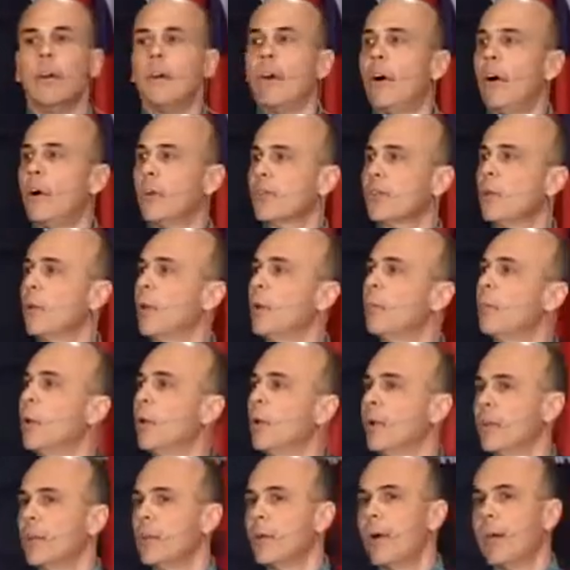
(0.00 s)
Also, our
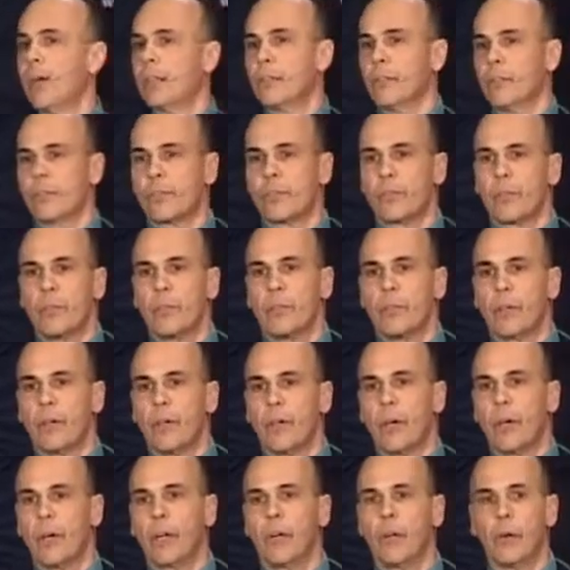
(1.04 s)
board of directors,
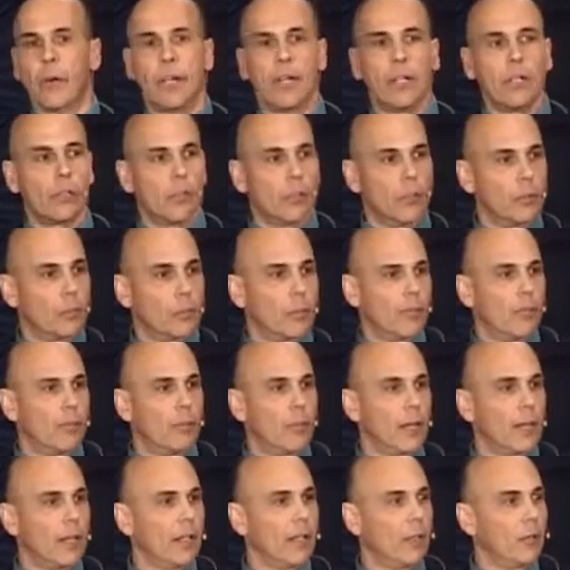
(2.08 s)
a great group of
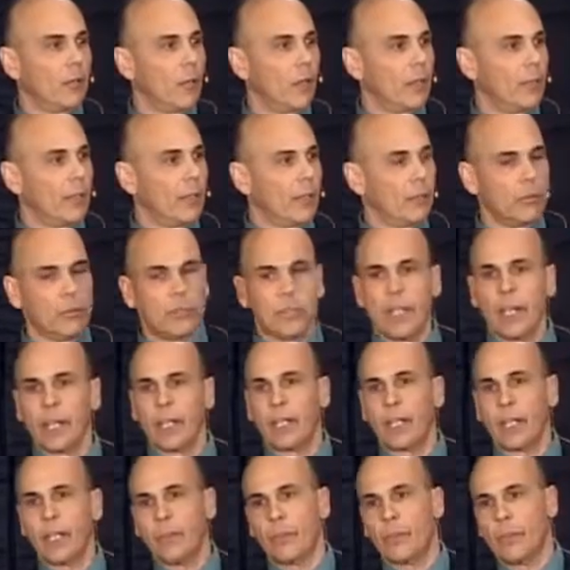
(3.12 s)
men and women who
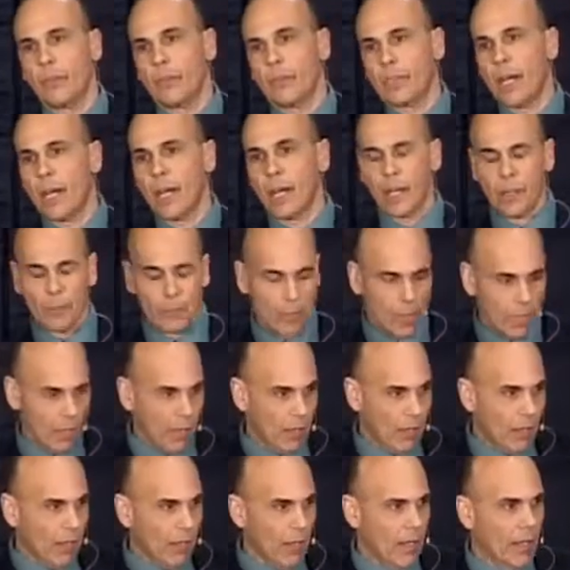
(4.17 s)
dedicate their time
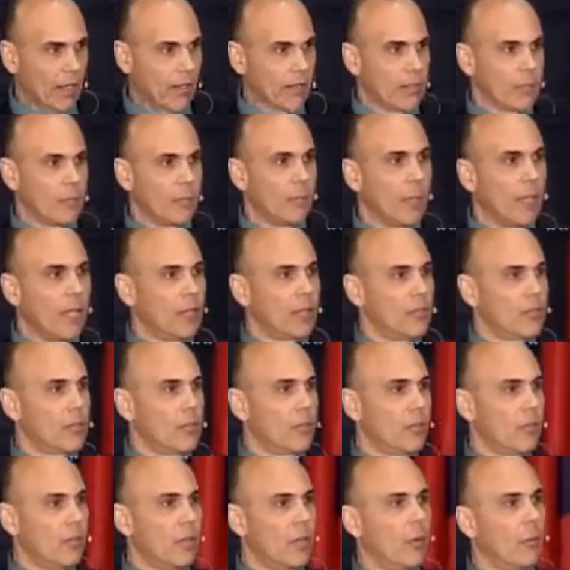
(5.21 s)
to make
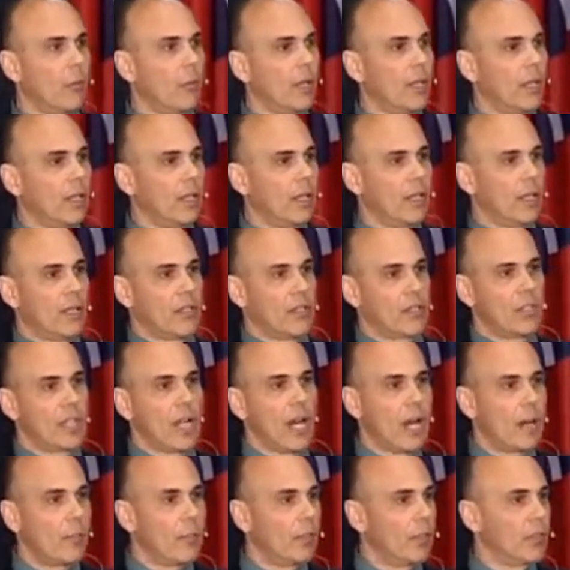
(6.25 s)
sure that we
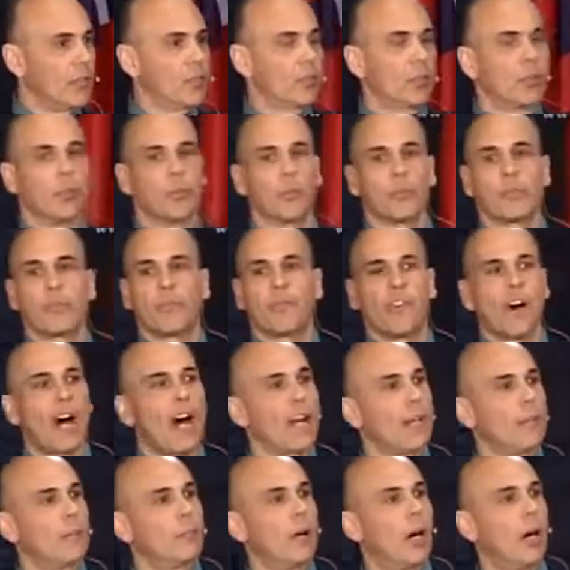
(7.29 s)
establish those
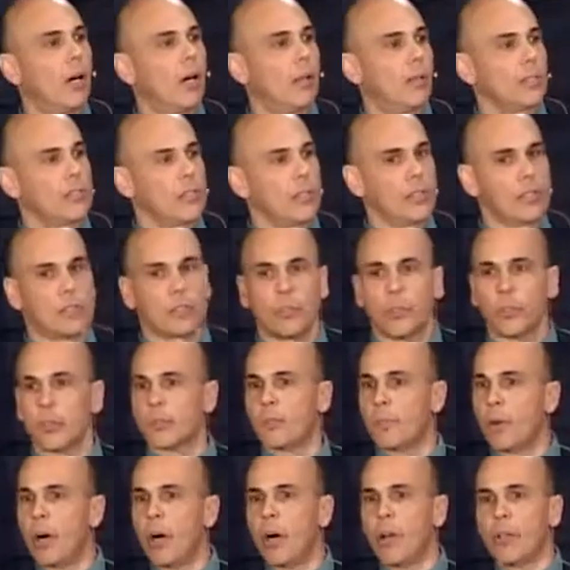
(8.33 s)
fine policies, those
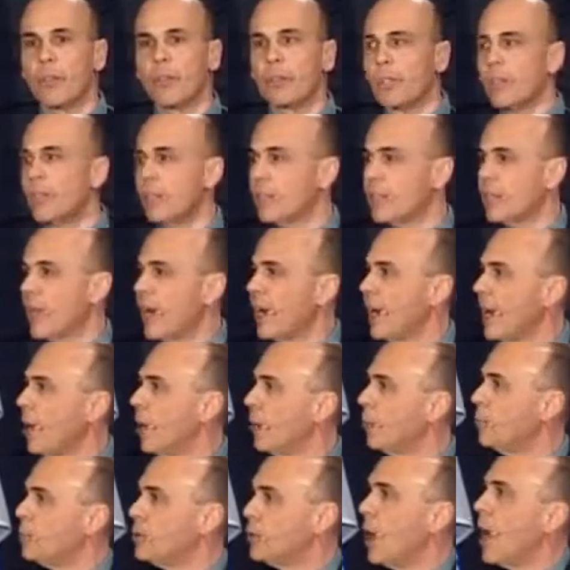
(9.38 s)
policies that
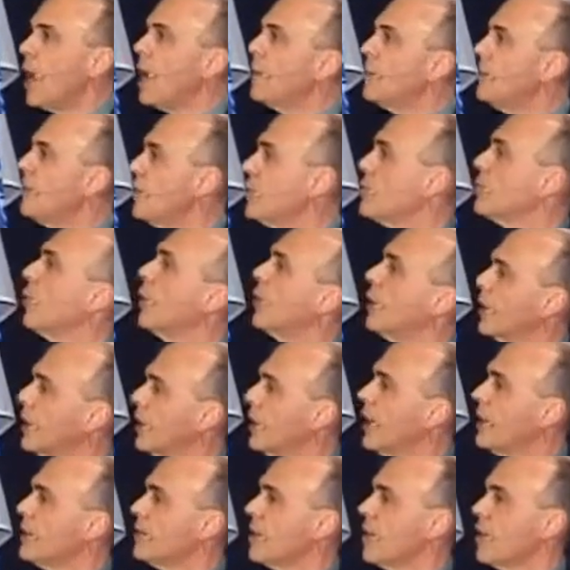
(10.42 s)
help drive this
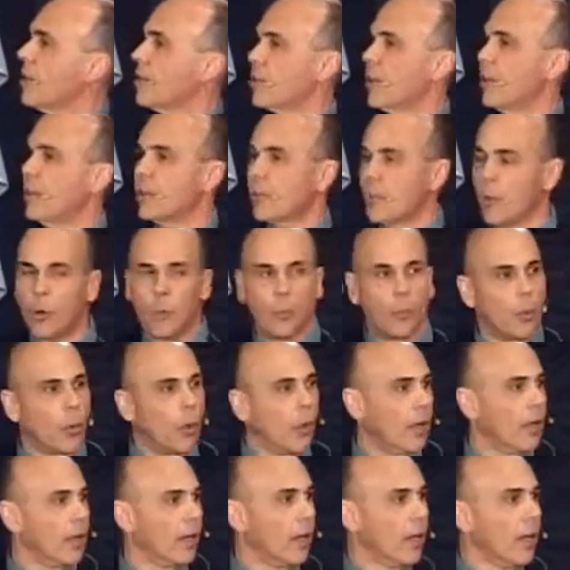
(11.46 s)
organization. So
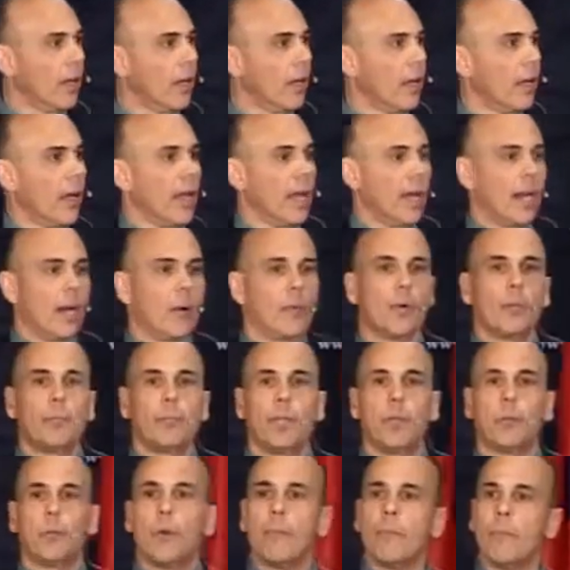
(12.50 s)
important. And I would
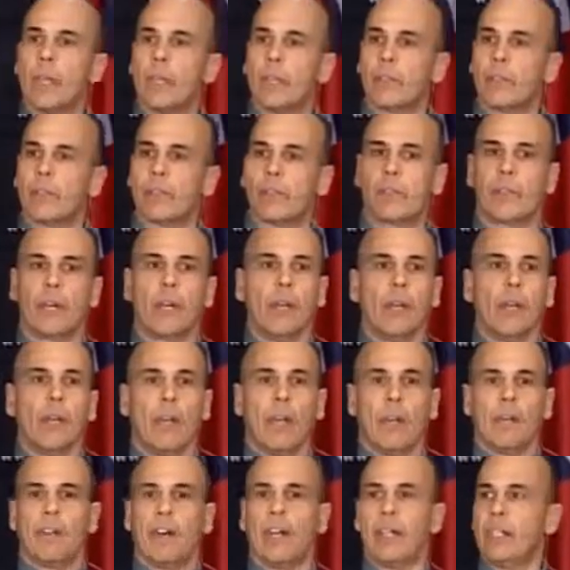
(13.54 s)
be remiss
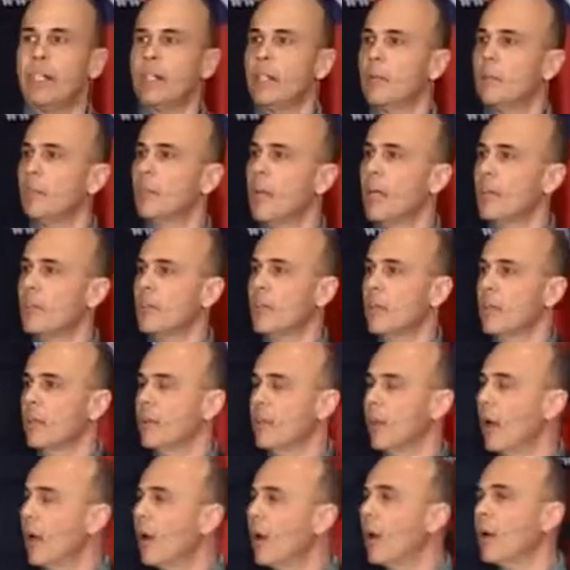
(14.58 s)
if I didn't mention
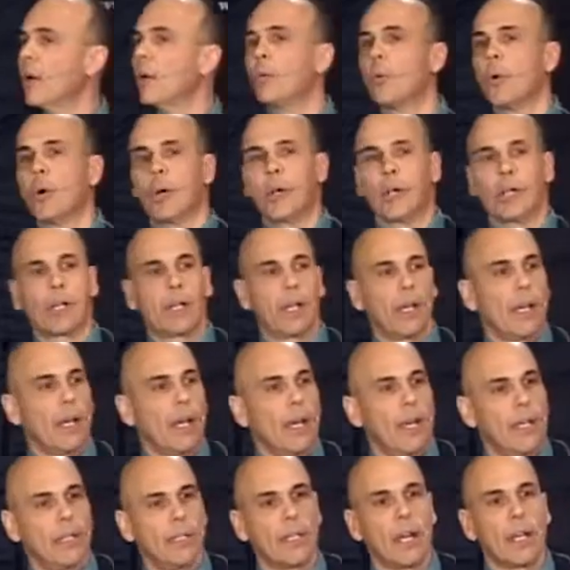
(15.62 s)
the hard work
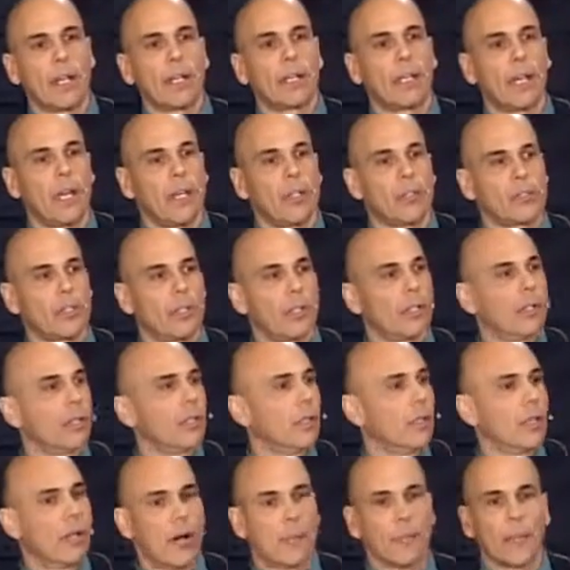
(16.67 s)
and dedication
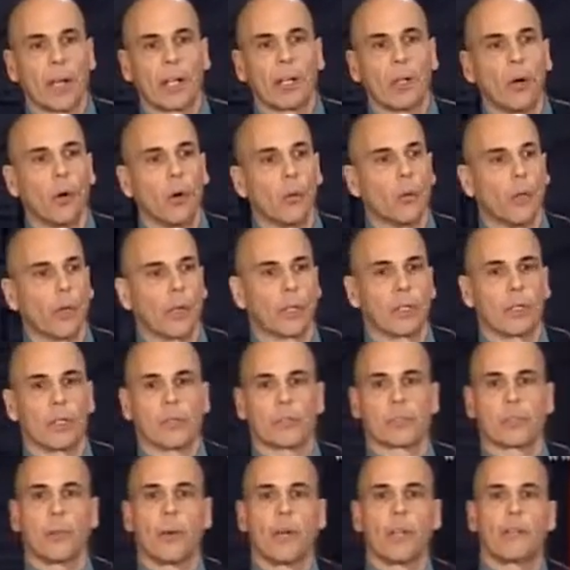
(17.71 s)
of my
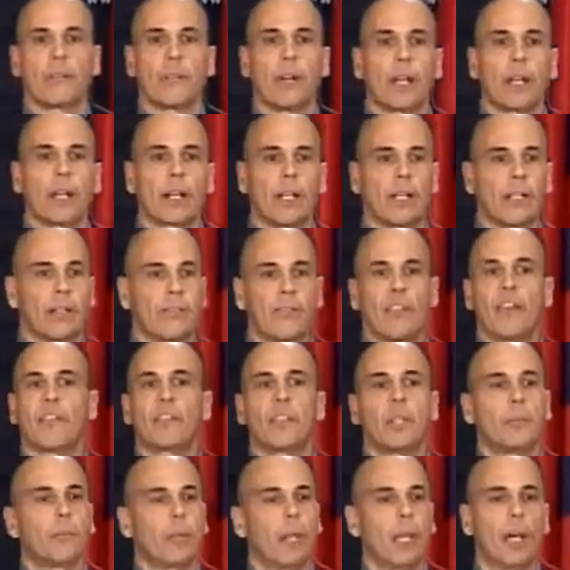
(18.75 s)
co-workers. Quite frankly,
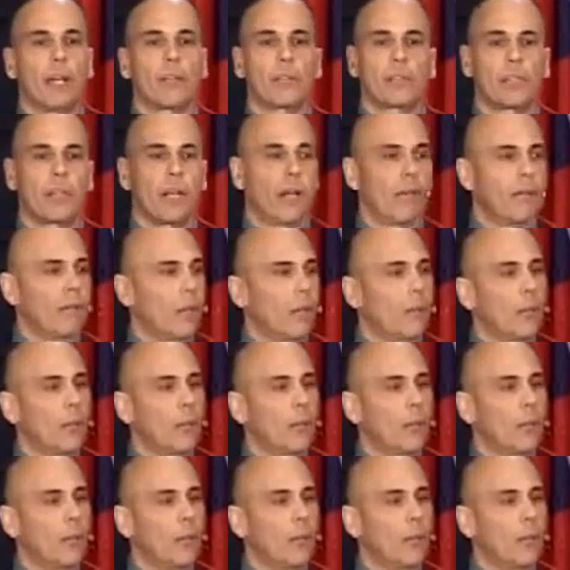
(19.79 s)
50 plus of the